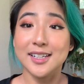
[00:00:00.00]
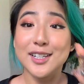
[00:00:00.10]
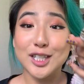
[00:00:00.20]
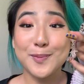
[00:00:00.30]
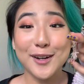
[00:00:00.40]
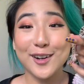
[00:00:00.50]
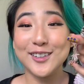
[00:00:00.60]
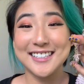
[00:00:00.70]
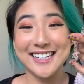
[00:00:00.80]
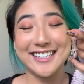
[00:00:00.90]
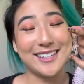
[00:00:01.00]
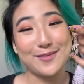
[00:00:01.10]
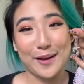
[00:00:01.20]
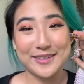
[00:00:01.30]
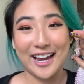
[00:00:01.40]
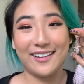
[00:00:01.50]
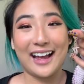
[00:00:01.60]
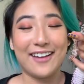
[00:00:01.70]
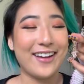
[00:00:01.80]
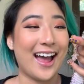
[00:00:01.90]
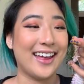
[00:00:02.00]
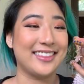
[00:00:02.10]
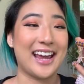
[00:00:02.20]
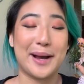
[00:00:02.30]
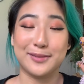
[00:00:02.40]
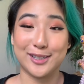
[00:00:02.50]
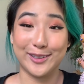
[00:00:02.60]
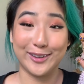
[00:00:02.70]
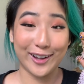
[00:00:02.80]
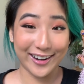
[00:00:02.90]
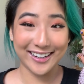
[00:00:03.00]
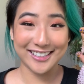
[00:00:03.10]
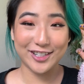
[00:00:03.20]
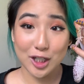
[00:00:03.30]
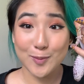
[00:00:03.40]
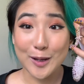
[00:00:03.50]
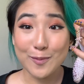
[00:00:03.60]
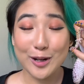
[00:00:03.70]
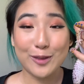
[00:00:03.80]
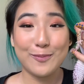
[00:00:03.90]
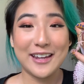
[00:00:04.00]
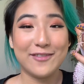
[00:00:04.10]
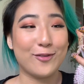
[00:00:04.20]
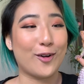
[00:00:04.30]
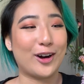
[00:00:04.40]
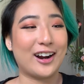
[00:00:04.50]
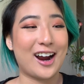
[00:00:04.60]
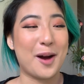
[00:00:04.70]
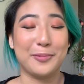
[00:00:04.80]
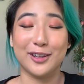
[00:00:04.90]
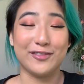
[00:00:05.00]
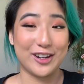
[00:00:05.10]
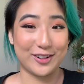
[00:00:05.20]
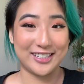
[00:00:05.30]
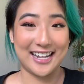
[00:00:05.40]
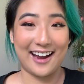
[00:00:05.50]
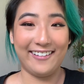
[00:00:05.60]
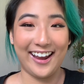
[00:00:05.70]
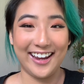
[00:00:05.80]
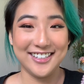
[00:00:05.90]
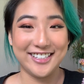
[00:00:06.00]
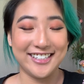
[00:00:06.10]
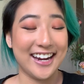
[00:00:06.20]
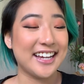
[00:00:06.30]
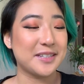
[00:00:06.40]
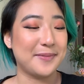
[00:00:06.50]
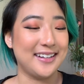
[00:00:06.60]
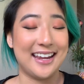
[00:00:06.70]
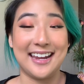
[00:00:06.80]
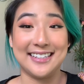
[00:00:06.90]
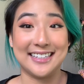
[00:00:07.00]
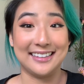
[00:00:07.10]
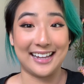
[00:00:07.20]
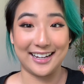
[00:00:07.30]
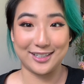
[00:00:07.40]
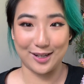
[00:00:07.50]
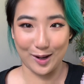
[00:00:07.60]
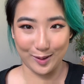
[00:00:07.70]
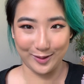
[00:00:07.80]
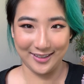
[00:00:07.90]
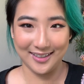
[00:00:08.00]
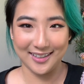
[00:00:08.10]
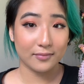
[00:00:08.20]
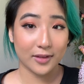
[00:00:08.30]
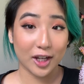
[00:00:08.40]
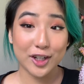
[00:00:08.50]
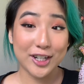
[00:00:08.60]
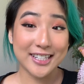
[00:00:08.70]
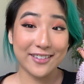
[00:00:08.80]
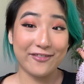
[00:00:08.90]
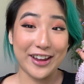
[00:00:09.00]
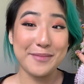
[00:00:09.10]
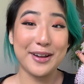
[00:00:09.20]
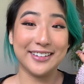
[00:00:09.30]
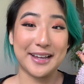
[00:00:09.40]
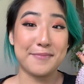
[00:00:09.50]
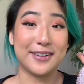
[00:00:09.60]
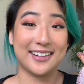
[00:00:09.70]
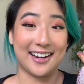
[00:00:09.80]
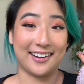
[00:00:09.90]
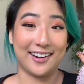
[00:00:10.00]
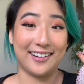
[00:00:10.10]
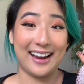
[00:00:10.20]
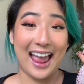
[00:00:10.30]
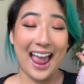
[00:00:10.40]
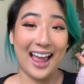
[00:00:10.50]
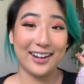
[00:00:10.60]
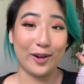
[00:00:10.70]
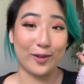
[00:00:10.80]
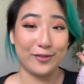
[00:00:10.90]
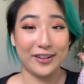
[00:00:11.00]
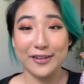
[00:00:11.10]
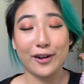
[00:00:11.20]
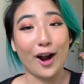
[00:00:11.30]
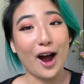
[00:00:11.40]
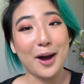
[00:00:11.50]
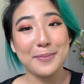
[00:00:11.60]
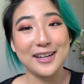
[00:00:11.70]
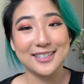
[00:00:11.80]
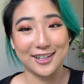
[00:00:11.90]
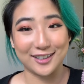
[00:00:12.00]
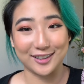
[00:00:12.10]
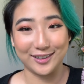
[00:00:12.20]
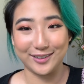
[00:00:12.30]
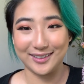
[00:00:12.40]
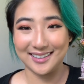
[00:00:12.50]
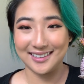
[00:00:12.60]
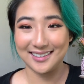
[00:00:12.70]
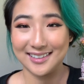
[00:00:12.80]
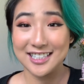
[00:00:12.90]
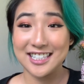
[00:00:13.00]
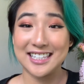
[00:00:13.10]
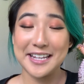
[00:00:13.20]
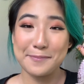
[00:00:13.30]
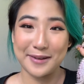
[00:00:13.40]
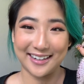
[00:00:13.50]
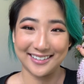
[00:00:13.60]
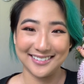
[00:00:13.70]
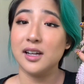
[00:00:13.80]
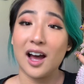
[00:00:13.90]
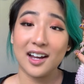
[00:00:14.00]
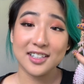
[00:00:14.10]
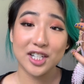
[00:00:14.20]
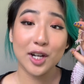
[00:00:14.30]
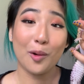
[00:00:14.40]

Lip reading: Sprinkles is the reptile I've had the absolute longest. She's been with me for a couple of years now, and she has been a delight to own. She's the female leopard gecko, and her favorite hobbies include sleeping, hunting